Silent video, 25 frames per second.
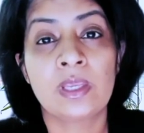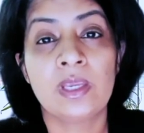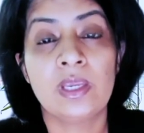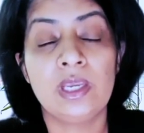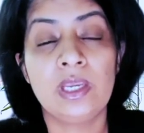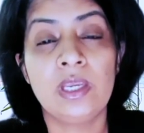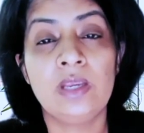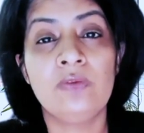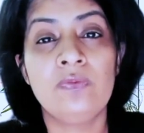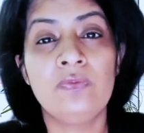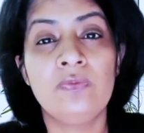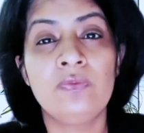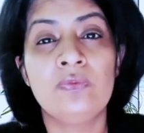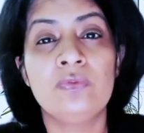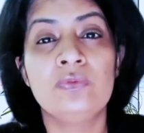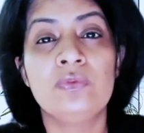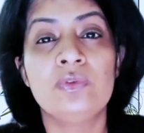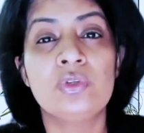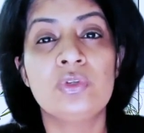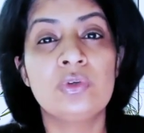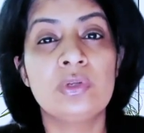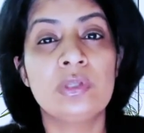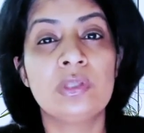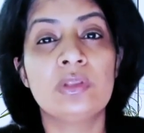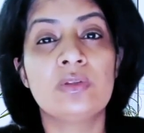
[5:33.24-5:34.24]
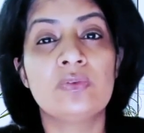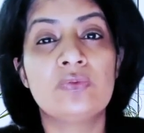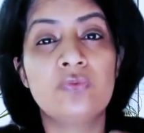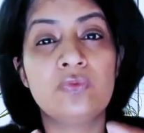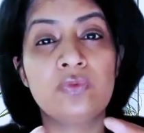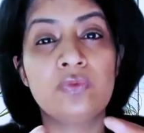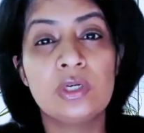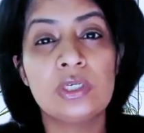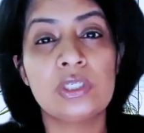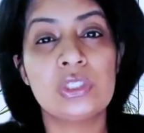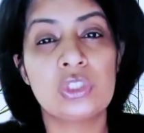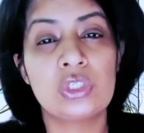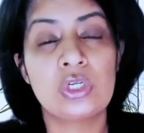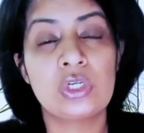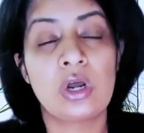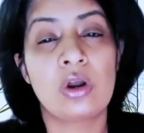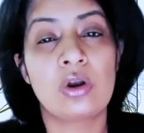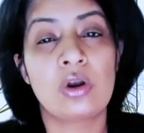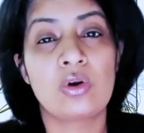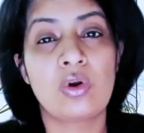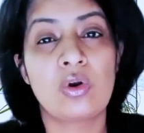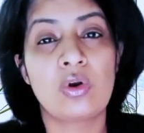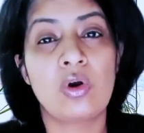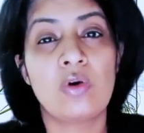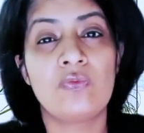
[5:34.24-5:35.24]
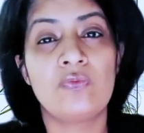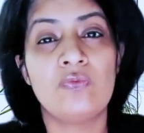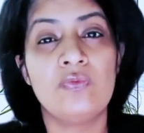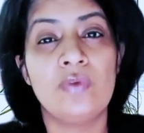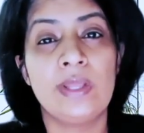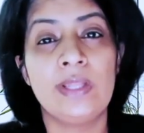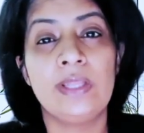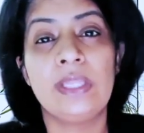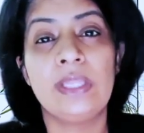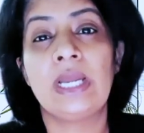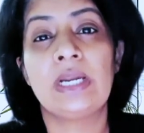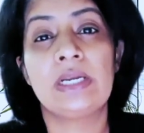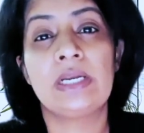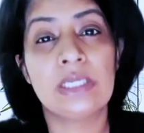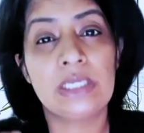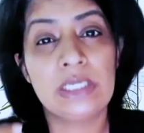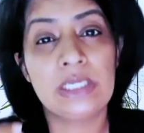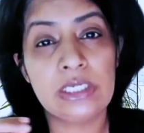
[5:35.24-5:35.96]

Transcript: If during the first hour of when that